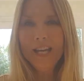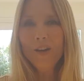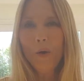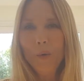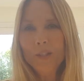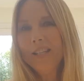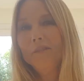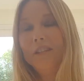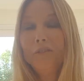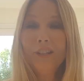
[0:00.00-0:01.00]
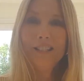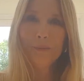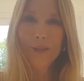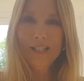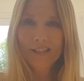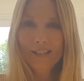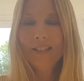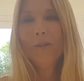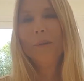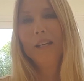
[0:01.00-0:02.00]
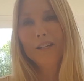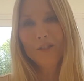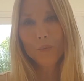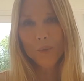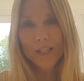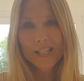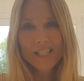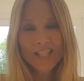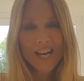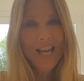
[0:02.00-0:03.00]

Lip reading: on TV3 Sweden, speaking Swedish.